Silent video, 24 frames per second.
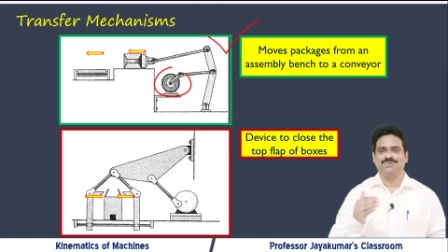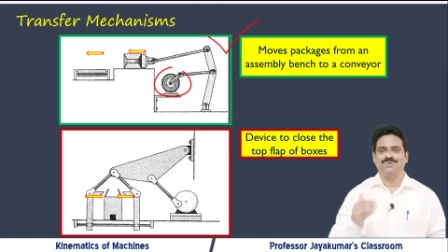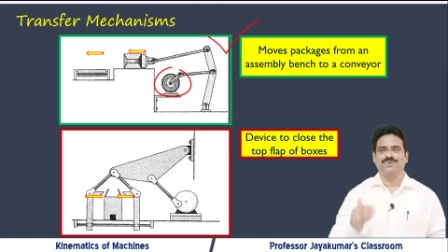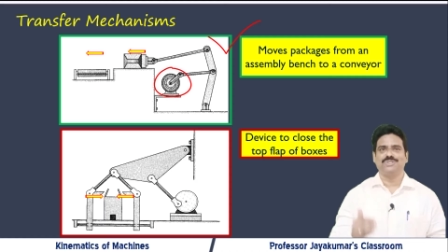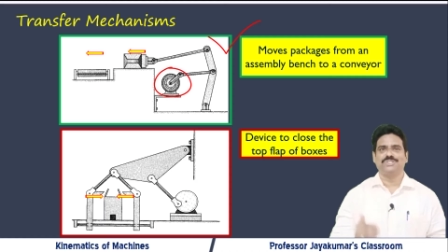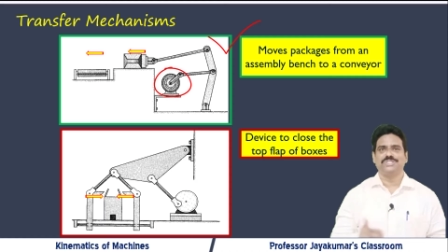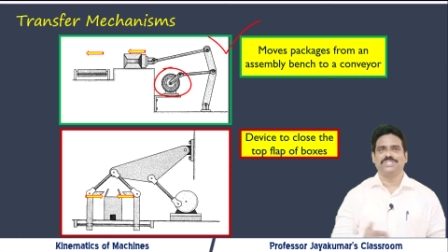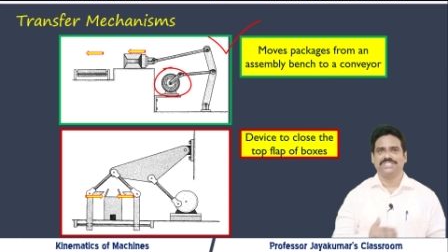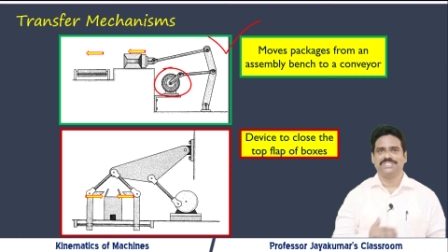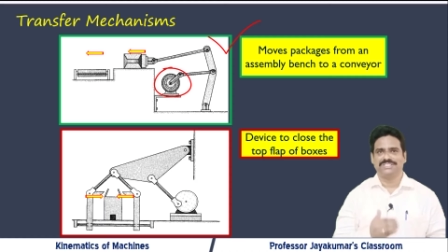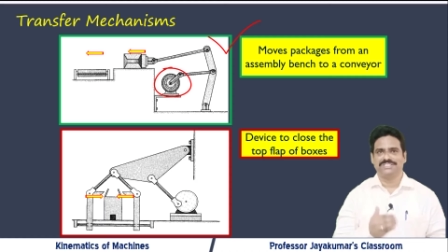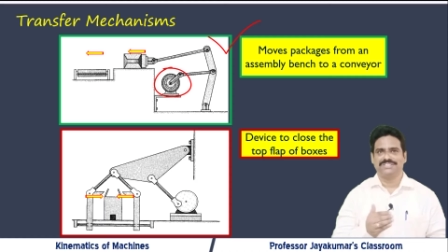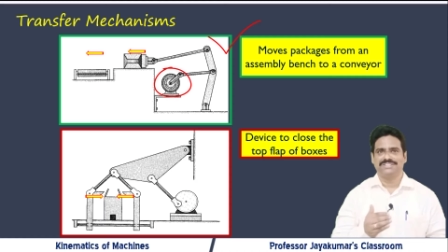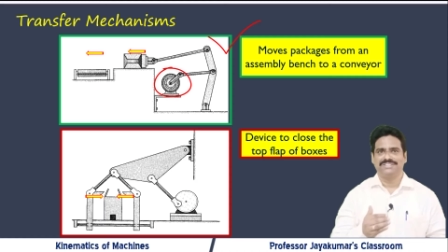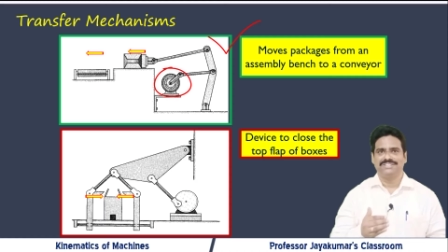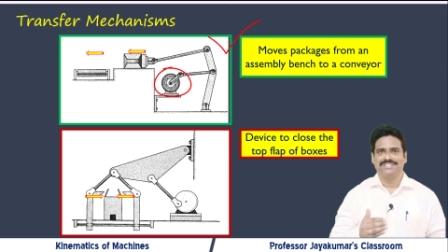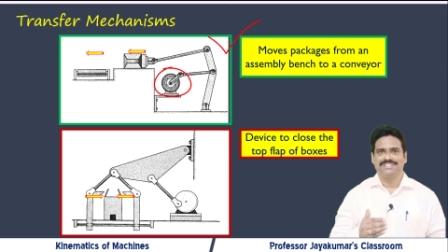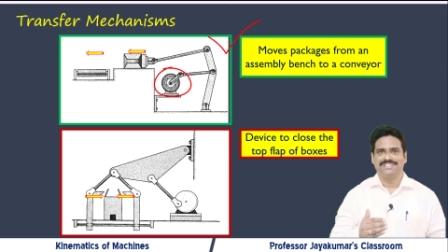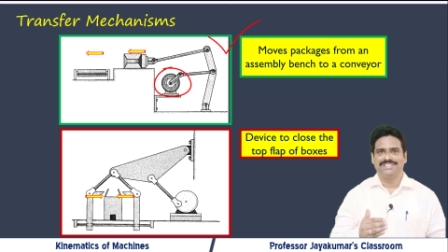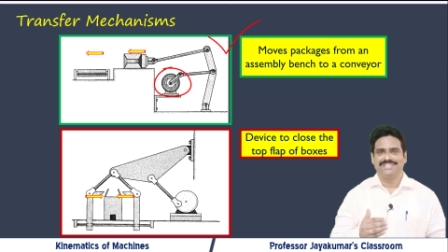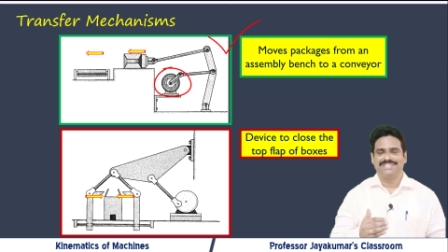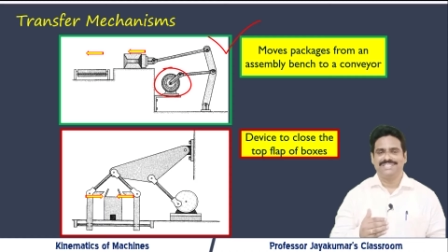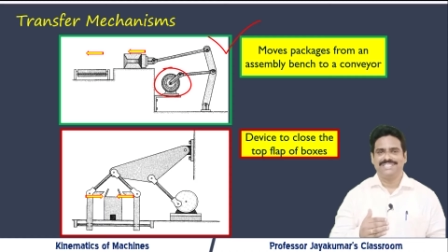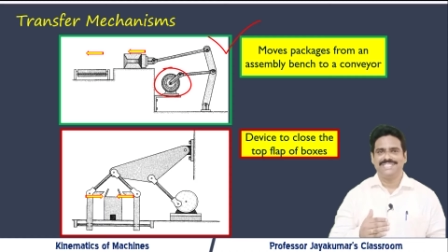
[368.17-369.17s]
motion
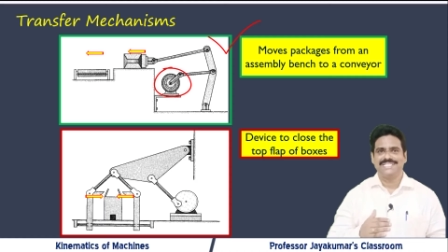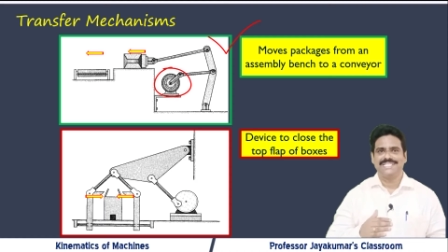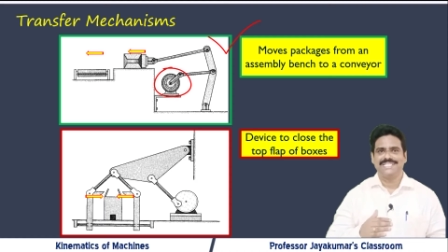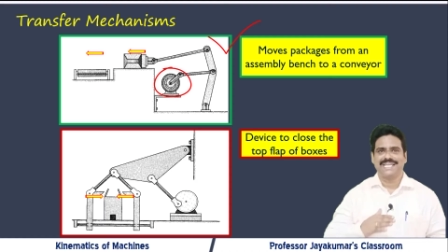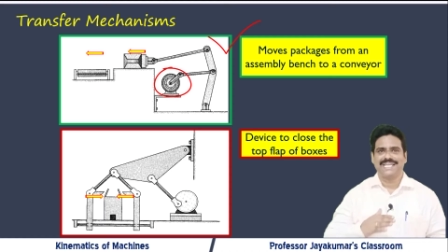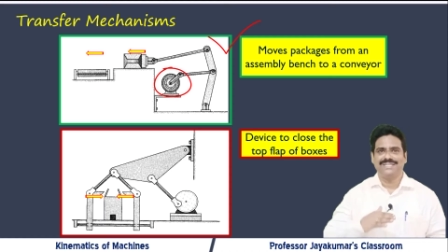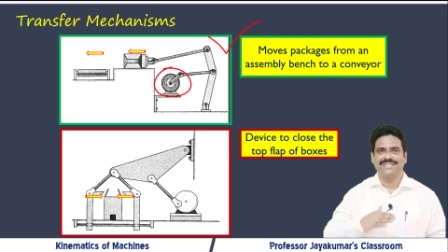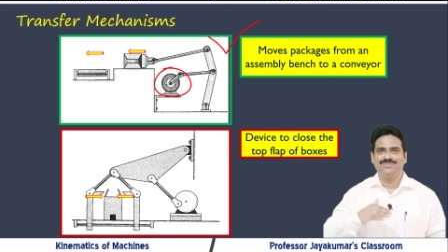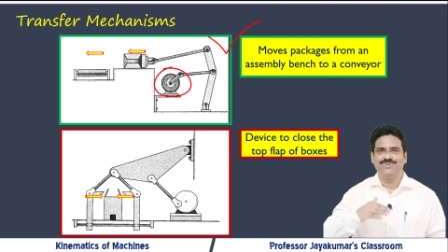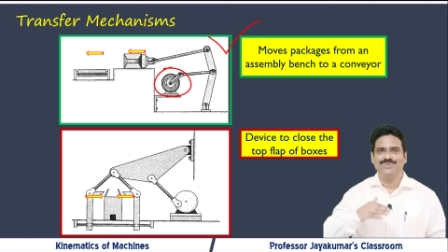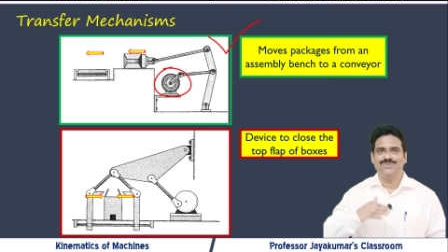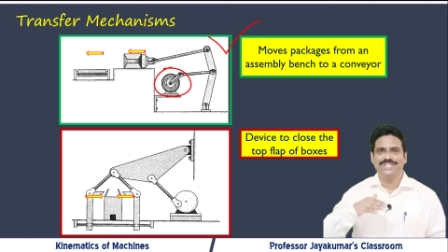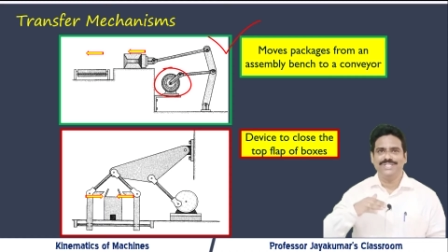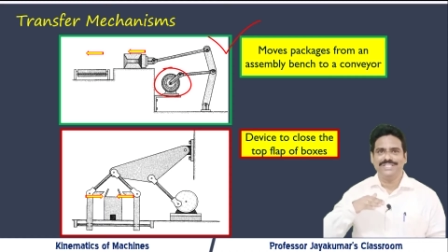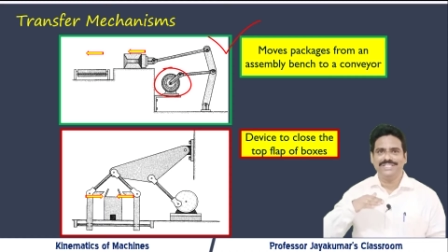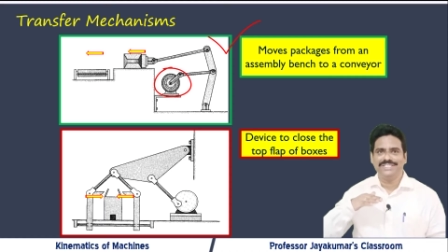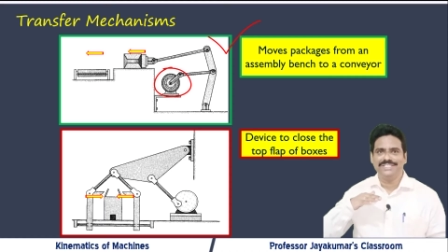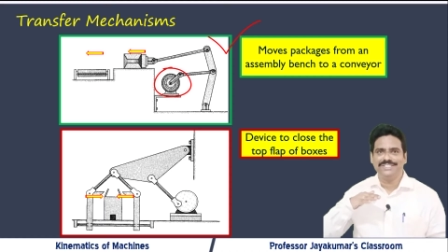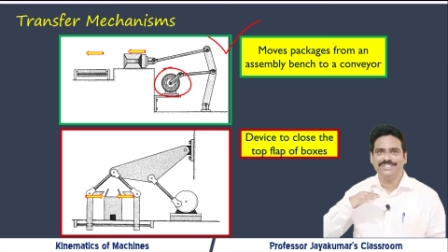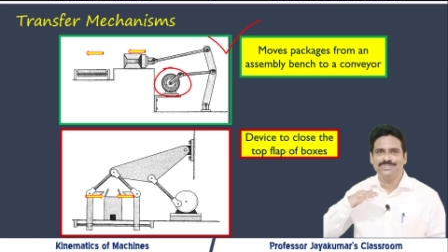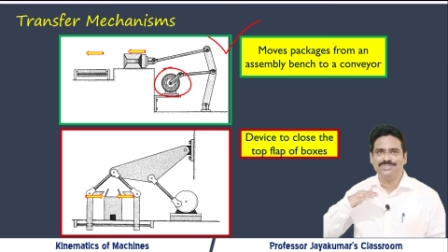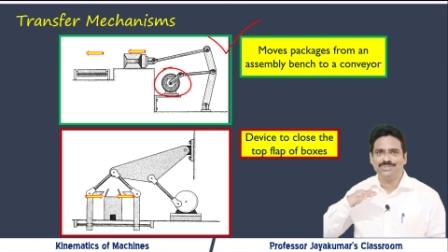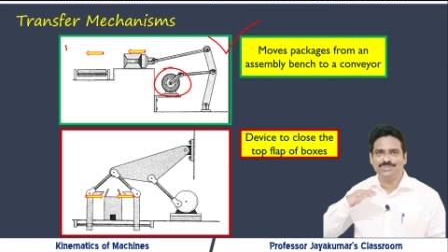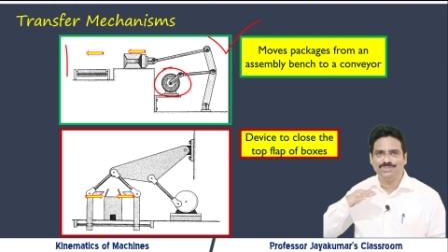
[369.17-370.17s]
is converted
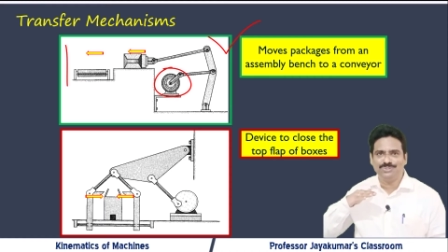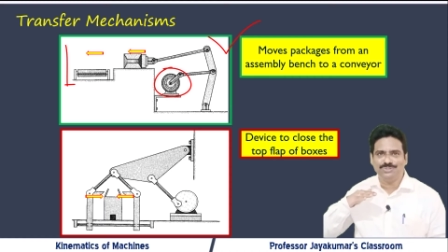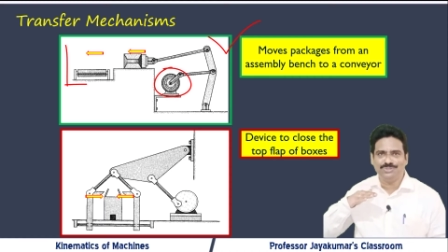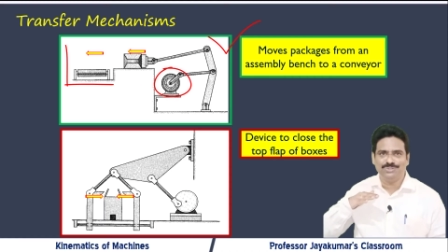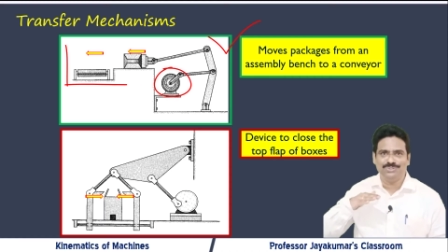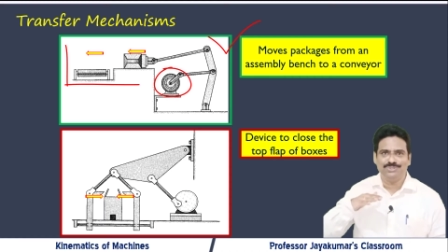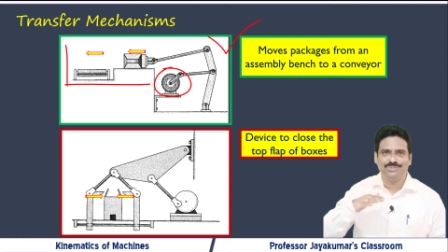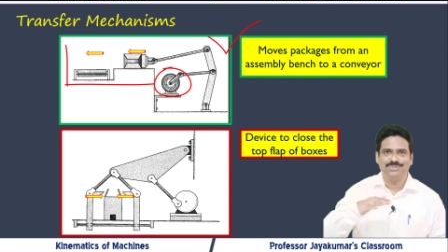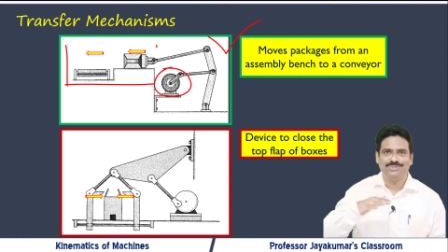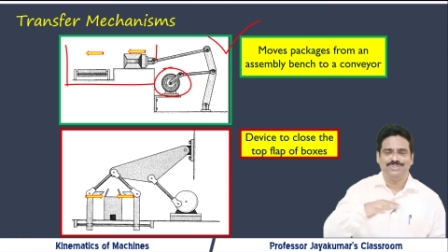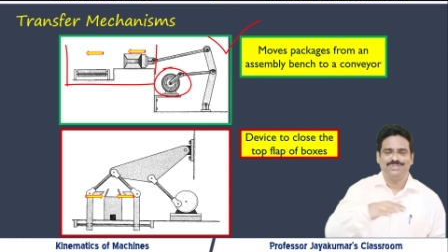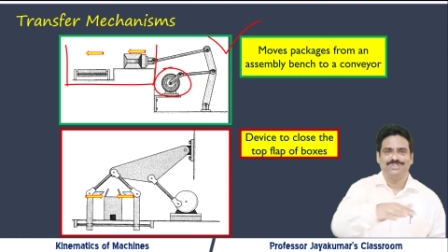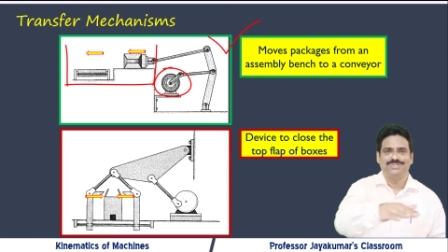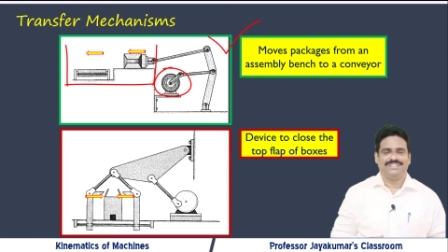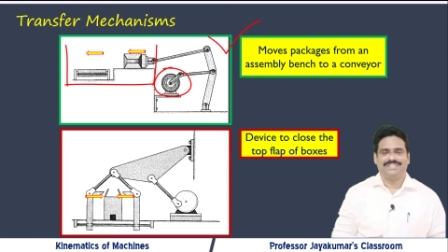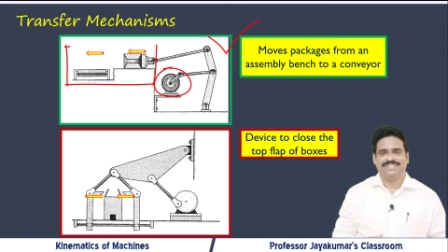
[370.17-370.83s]
into